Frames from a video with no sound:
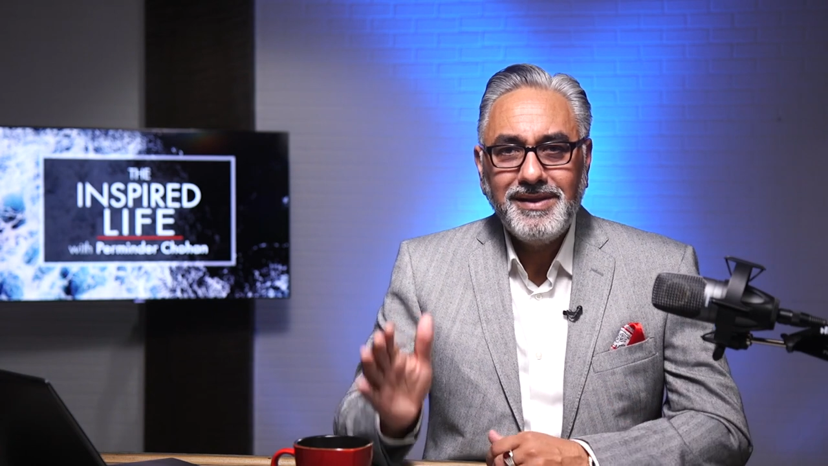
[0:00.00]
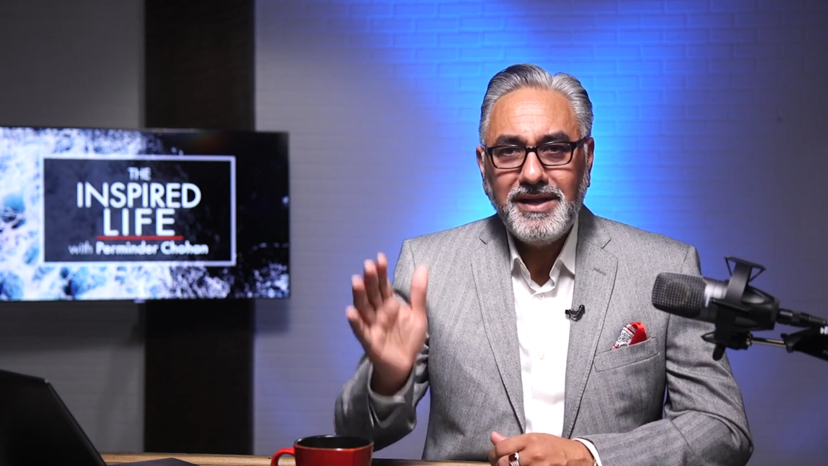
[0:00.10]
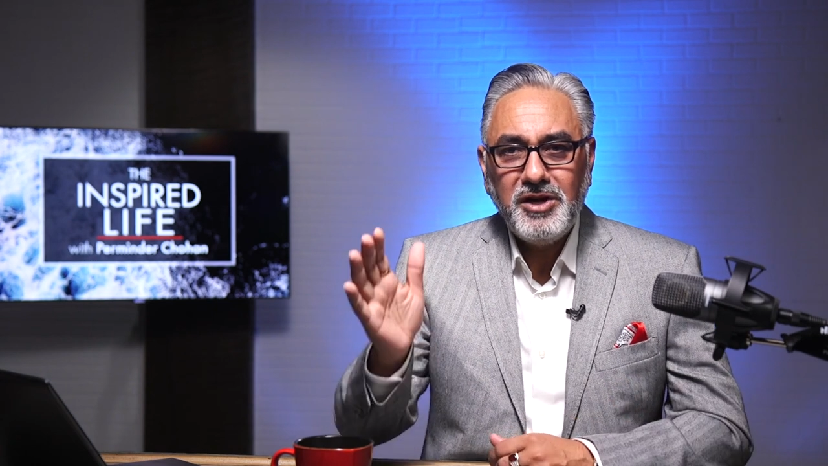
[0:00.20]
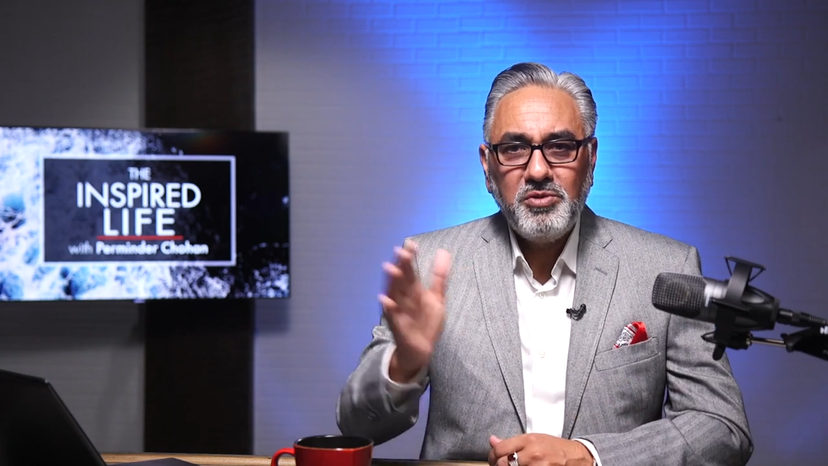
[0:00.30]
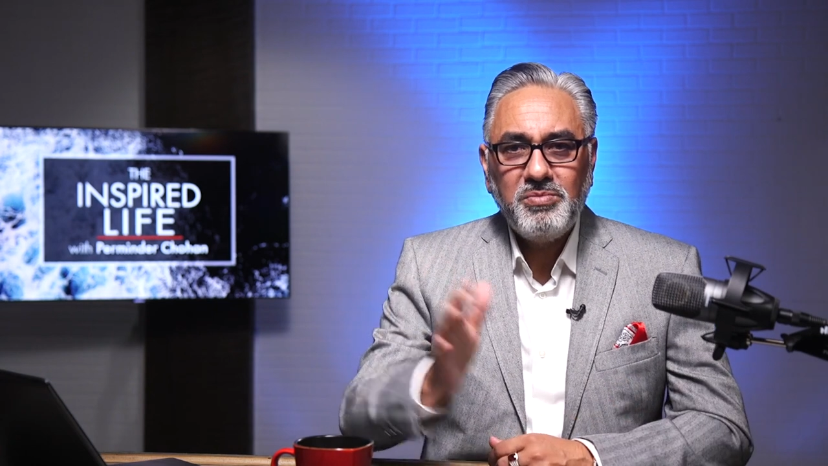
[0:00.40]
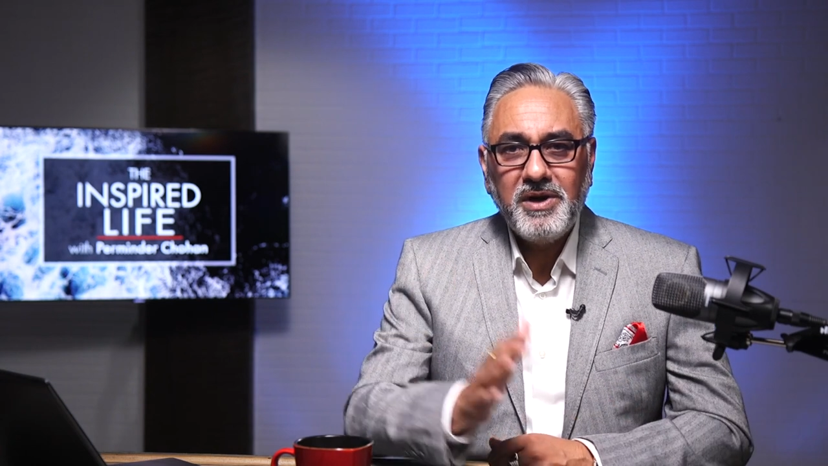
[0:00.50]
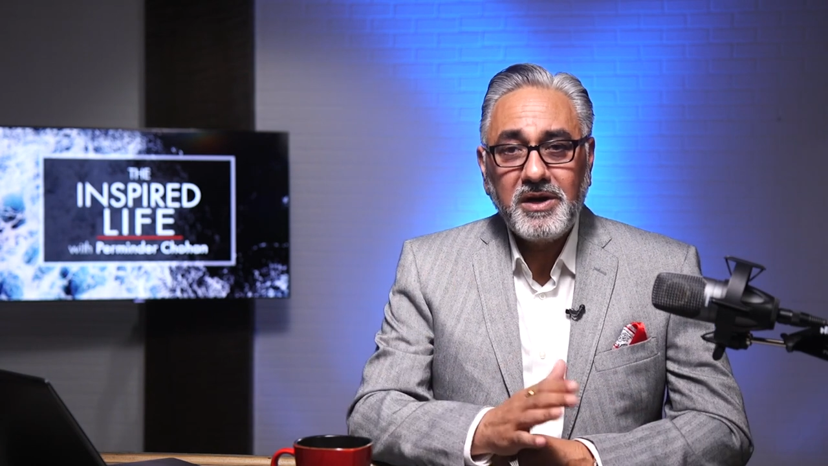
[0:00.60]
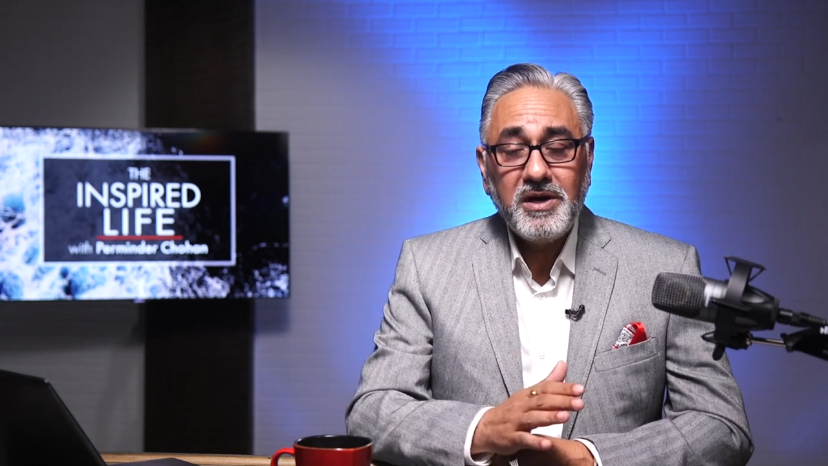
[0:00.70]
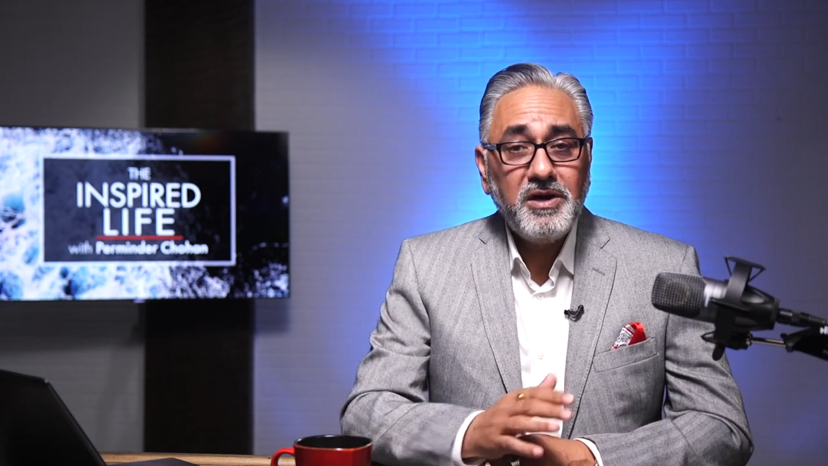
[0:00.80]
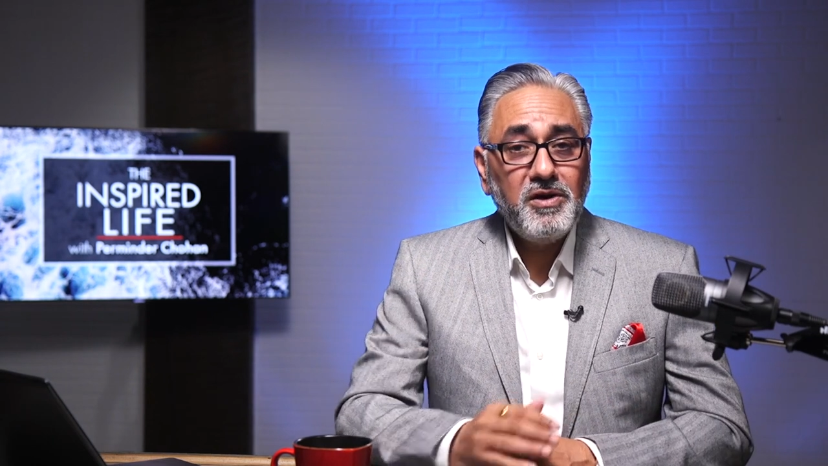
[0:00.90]
Then you
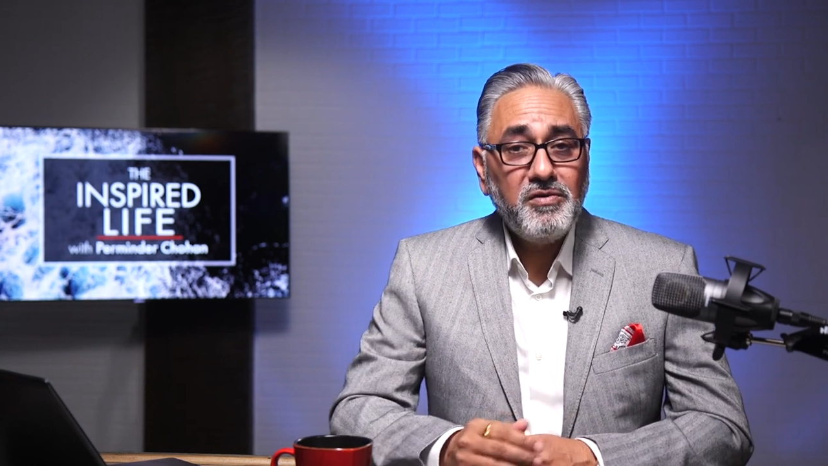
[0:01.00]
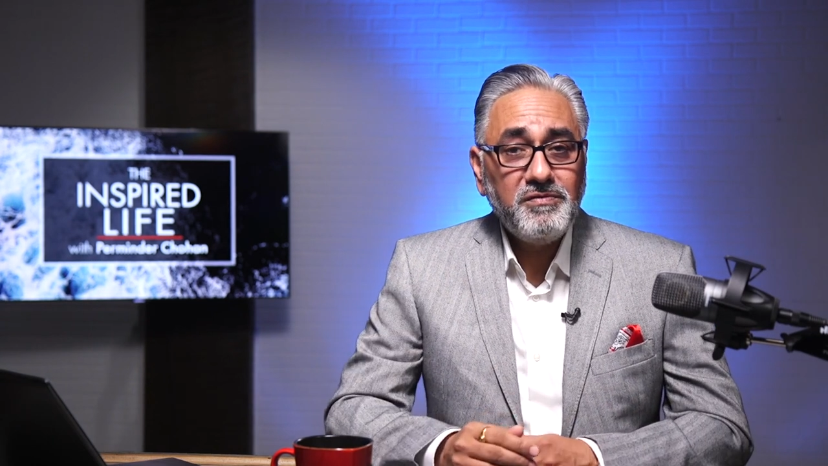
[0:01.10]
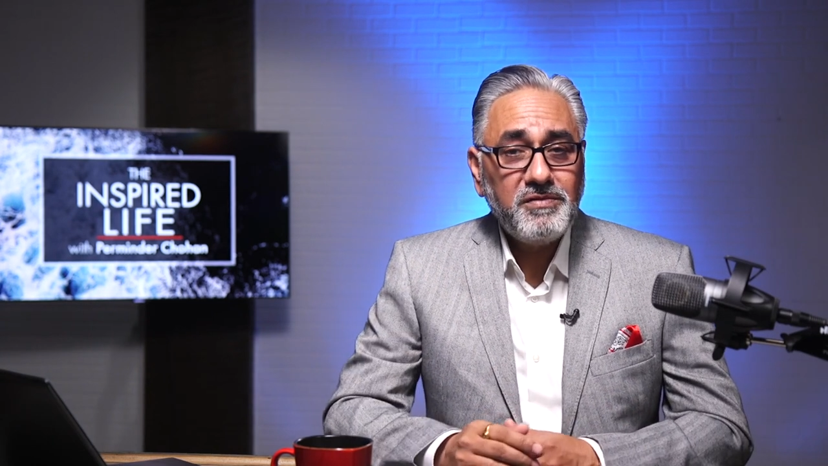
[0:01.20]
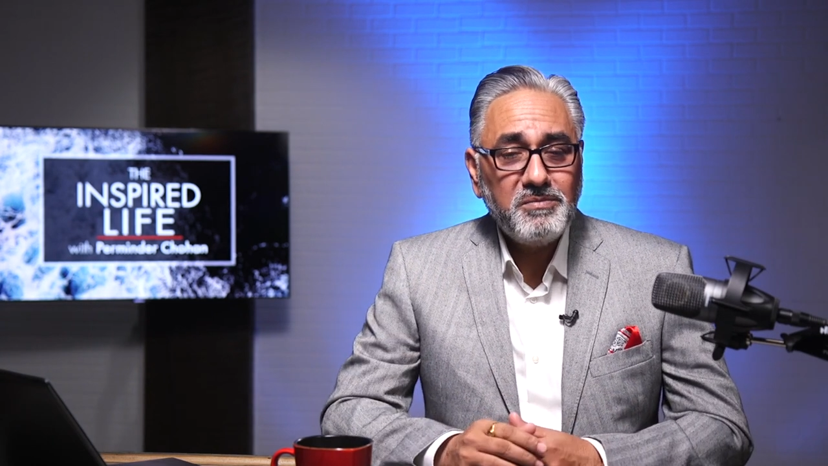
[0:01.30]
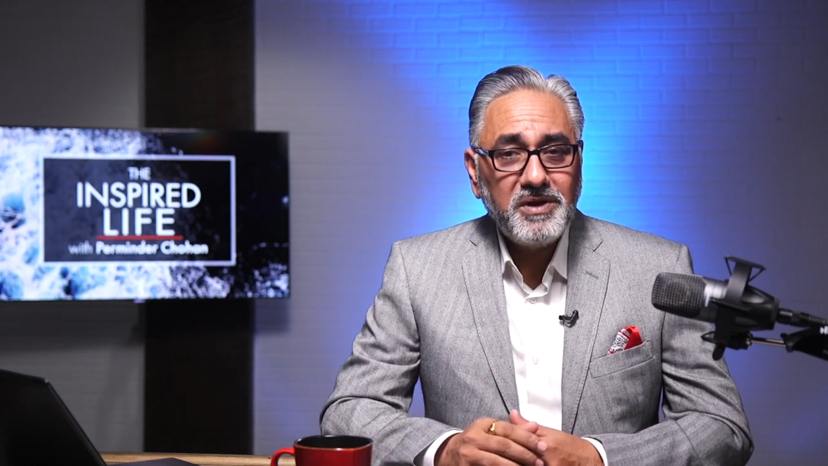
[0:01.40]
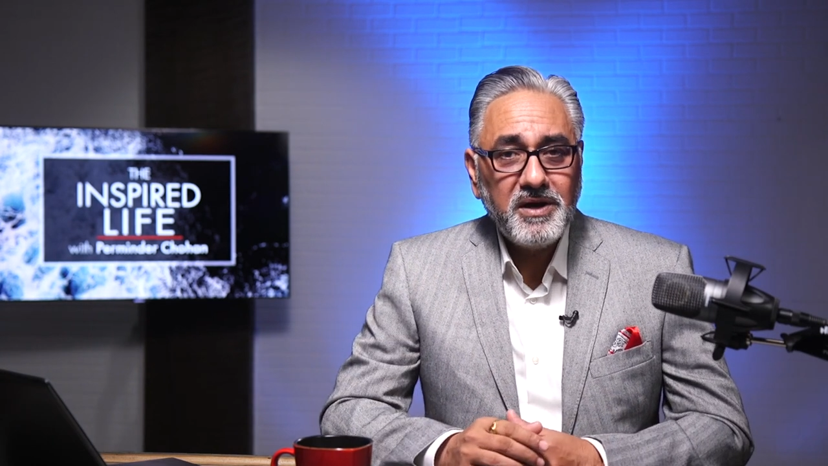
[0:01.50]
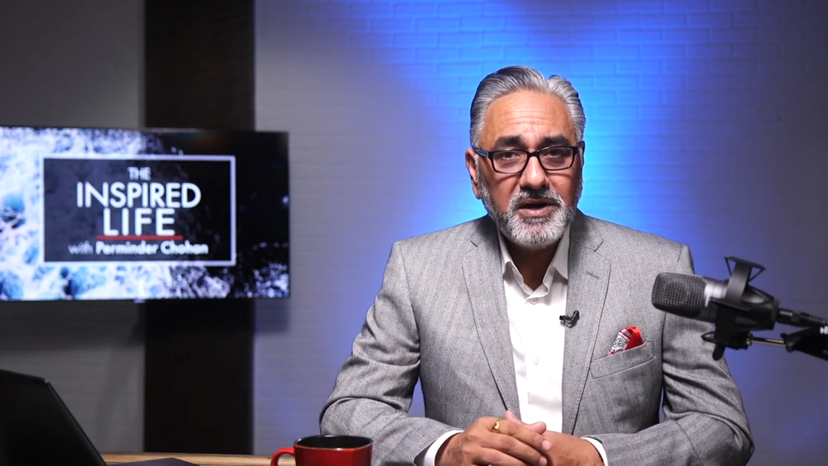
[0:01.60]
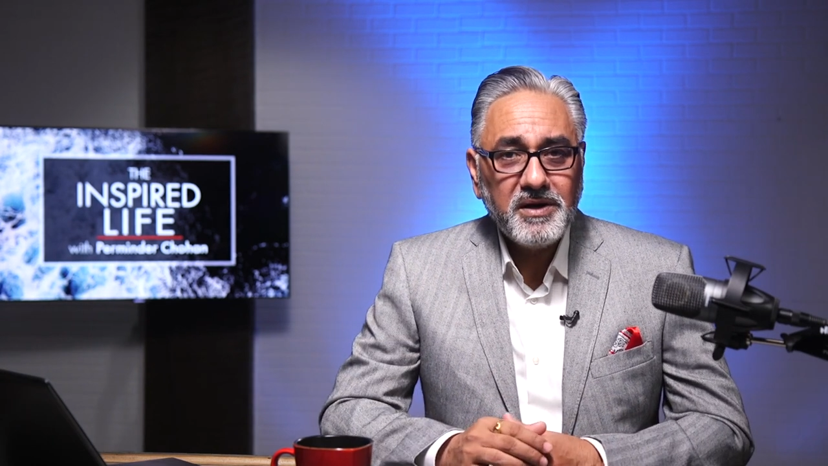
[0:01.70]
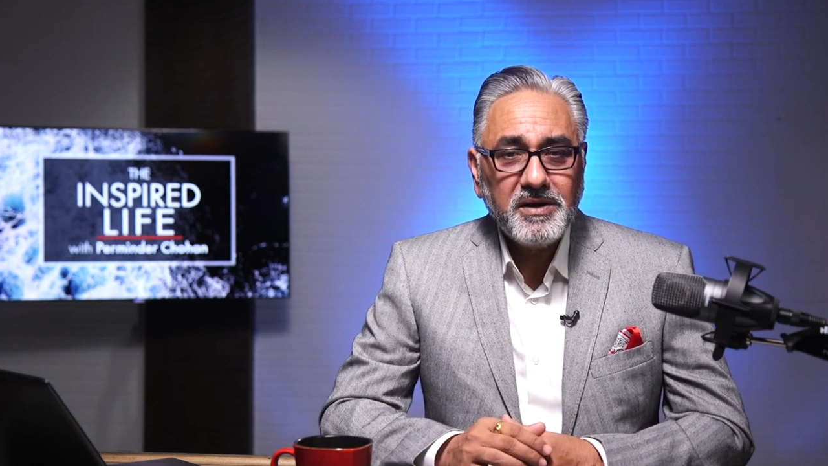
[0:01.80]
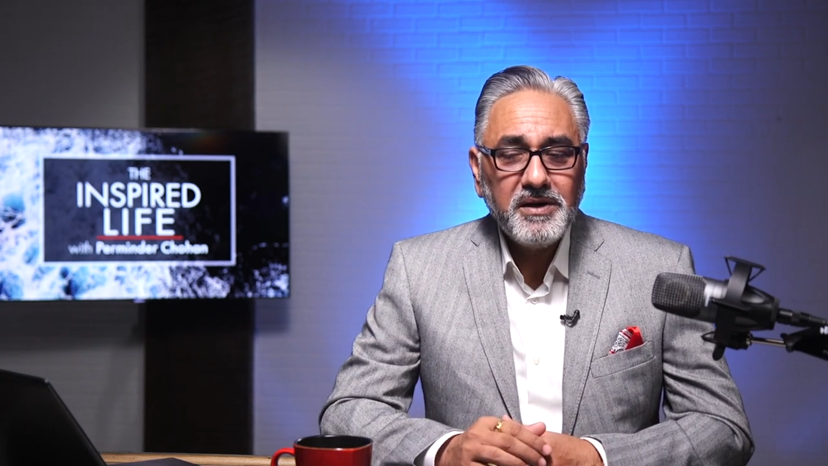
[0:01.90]
break it down from
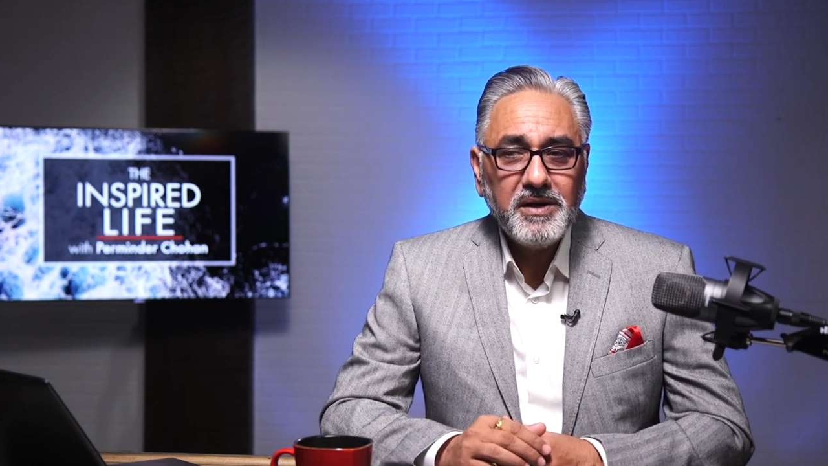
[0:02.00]
there.